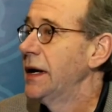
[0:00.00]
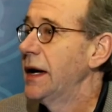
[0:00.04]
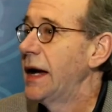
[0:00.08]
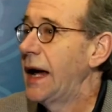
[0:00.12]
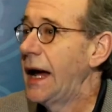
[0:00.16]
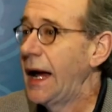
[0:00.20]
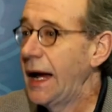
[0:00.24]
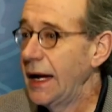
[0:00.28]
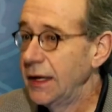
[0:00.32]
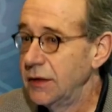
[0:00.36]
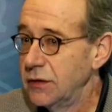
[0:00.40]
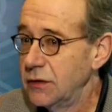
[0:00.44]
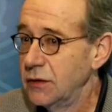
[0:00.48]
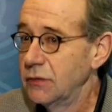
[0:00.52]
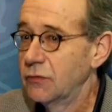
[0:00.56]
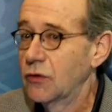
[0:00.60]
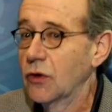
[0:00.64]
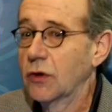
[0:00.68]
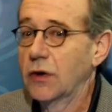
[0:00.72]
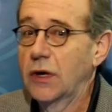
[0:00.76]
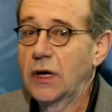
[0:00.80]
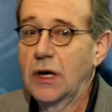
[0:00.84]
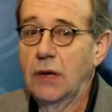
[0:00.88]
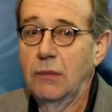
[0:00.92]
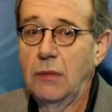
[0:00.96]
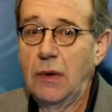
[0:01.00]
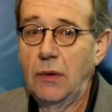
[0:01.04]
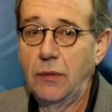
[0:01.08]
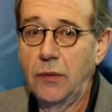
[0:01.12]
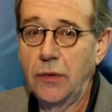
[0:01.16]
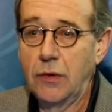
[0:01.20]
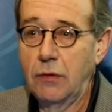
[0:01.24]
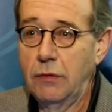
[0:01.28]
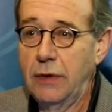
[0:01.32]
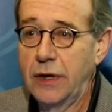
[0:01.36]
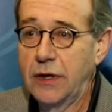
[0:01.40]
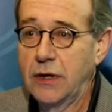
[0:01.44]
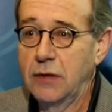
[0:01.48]
and you've got to come up with
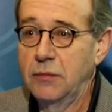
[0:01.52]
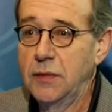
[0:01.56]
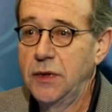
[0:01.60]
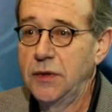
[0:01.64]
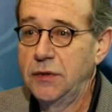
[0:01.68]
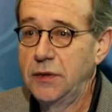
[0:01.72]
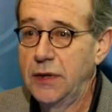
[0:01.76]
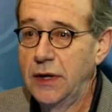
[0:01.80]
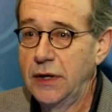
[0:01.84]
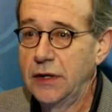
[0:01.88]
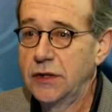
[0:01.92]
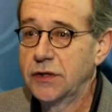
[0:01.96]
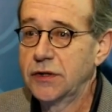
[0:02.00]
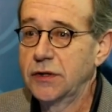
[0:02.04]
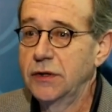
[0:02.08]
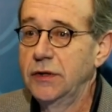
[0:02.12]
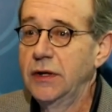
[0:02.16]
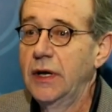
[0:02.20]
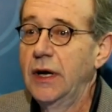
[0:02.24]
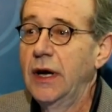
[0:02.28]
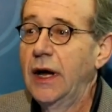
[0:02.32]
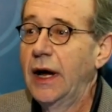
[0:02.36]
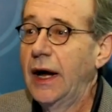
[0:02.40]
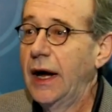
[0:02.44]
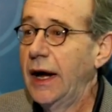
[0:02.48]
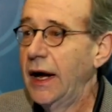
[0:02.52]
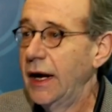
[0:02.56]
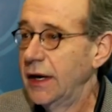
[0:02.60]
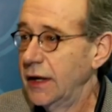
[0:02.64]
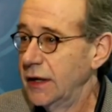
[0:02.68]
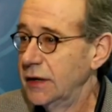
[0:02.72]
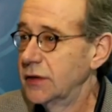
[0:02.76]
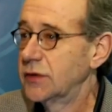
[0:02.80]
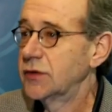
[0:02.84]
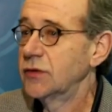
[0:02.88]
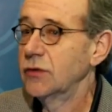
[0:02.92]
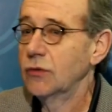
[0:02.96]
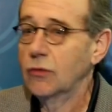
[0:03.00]
a recommendation and
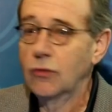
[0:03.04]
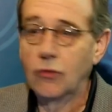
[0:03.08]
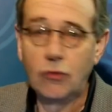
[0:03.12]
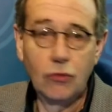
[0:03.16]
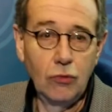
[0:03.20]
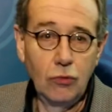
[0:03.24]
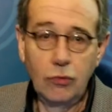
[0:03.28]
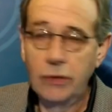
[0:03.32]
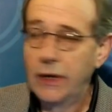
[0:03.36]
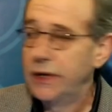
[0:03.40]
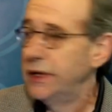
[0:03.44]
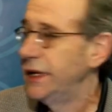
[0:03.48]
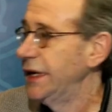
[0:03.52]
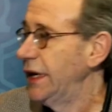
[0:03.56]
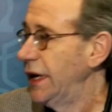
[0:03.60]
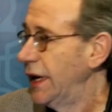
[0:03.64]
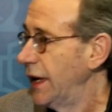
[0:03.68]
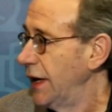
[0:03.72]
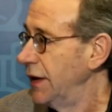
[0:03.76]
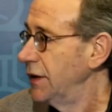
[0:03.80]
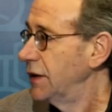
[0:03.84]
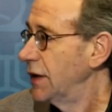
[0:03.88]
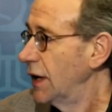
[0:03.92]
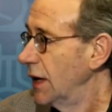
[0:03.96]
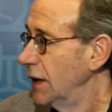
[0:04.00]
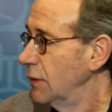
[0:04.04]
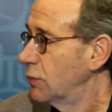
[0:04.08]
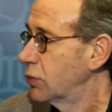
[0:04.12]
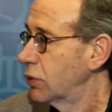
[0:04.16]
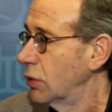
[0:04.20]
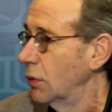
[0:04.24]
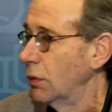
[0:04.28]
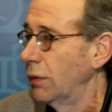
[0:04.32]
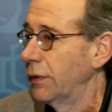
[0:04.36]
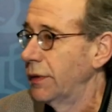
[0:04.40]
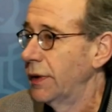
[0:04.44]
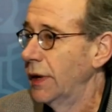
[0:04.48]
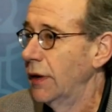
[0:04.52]
it's already late
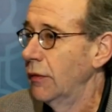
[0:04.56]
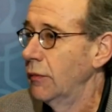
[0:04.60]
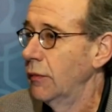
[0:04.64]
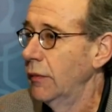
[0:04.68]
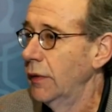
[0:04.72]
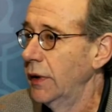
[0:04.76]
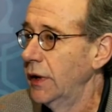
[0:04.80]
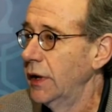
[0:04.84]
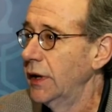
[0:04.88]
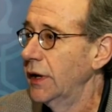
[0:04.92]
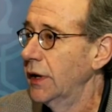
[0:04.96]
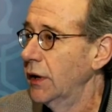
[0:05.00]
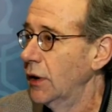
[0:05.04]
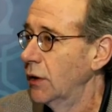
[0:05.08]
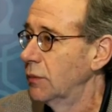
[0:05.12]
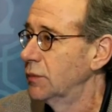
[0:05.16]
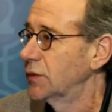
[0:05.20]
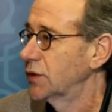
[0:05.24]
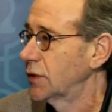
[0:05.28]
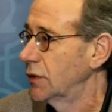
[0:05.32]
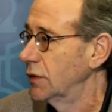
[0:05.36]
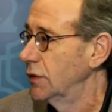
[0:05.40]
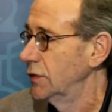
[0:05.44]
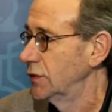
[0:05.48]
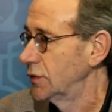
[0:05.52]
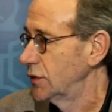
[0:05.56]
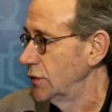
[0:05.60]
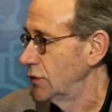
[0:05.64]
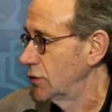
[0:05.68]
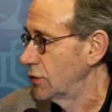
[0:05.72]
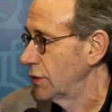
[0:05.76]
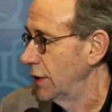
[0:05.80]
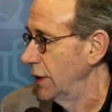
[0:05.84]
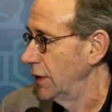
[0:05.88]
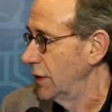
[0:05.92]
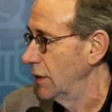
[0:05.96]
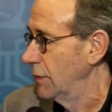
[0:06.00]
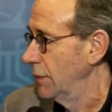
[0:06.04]
April, that really helps
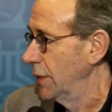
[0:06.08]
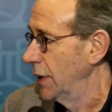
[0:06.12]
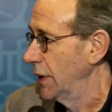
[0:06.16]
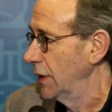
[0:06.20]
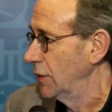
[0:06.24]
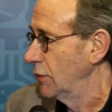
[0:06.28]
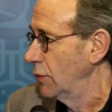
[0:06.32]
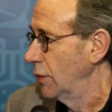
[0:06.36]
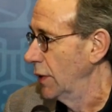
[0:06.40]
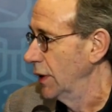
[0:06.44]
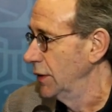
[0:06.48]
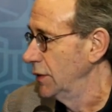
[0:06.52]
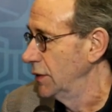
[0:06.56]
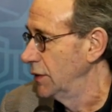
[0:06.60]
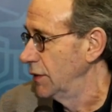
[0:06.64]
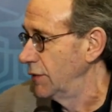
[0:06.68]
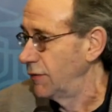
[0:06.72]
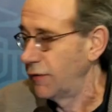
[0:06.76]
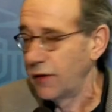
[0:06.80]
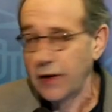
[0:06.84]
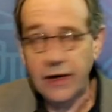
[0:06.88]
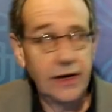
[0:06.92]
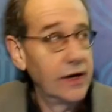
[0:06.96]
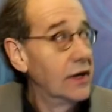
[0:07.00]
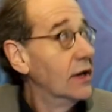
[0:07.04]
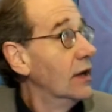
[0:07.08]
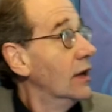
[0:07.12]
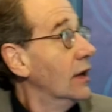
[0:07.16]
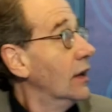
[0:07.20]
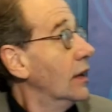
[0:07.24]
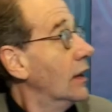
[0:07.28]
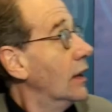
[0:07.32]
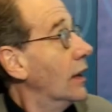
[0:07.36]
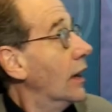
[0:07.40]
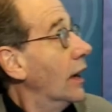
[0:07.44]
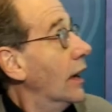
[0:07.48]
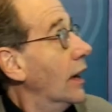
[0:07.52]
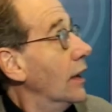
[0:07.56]
concentrate the mind wonderfully
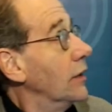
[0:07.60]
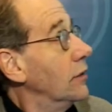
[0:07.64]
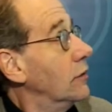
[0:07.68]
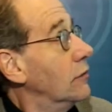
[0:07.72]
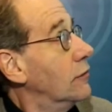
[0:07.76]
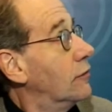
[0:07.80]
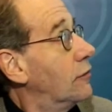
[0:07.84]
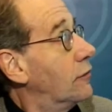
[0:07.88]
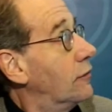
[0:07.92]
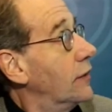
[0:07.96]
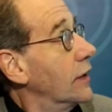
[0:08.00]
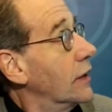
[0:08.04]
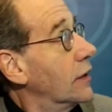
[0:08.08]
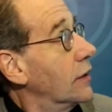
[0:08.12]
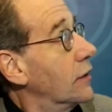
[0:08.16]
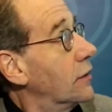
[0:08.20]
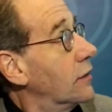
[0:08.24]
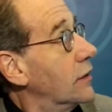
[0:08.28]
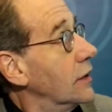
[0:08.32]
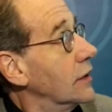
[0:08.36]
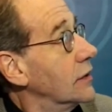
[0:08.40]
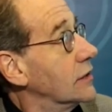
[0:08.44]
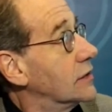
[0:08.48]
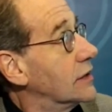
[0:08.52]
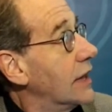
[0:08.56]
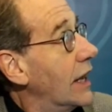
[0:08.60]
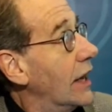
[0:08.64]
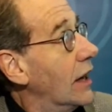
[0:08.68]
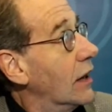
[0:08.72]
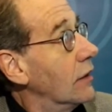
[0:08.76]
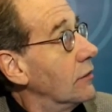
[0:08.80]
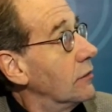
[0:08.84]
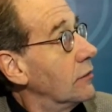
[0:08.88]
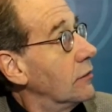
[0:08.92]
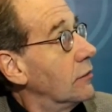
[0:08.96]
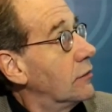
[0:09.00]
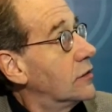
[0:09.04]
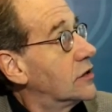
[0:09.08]
and you figure things
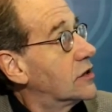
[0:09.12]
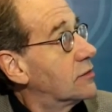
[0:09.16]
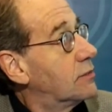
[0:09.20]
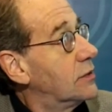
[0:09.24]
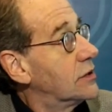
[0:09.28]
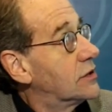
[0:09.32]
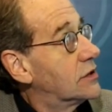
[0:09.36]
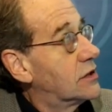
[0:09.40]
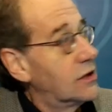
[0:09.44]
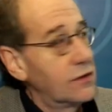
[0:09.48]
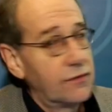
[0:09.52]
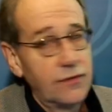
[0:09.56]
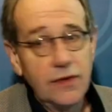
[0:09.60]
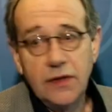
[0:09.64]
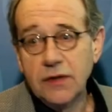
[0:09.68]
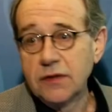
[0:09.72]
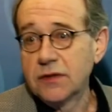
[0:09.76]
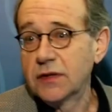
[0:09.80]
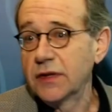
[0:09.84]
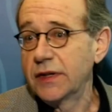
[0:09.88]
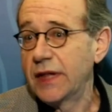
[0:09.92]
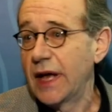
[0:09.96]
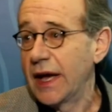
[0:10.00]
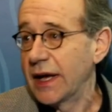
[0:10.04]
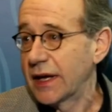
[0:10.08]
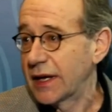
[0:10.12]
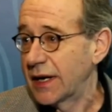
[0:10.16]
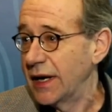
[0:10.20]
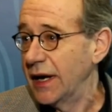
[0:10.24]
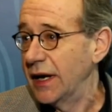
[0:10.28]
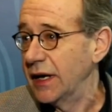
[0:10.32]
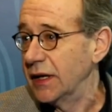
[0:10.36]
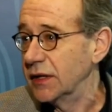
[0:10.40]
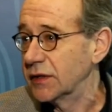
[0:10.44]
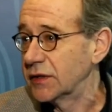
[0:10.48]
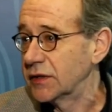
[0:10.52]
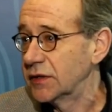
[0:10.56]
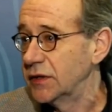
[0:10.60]
out specific to that
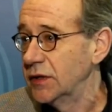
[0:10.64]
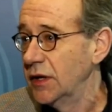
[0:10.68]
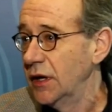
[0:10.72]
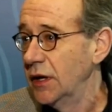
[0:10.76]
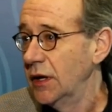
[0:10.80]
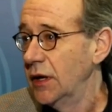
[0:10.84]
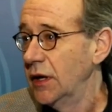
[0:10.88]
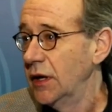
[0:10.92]
case.